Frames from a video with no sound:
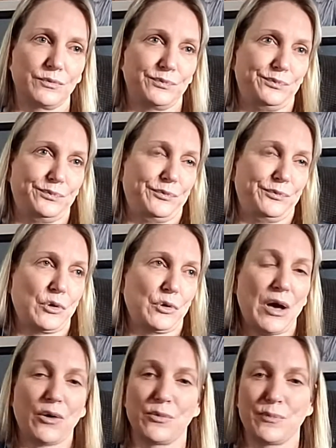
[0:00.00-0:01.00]
Your
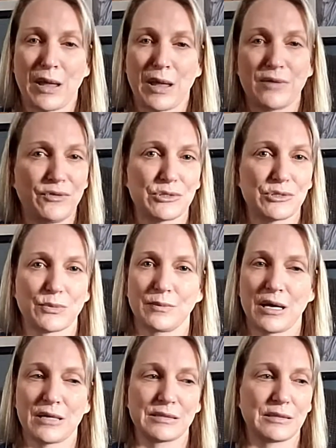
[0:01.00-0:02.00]
health benefits were
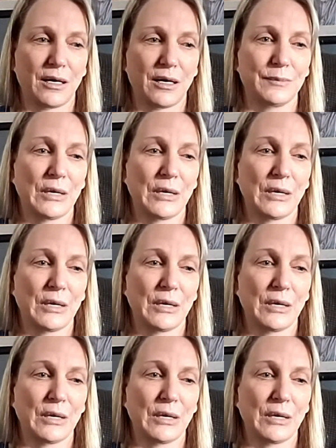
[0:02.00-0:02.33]
messed up,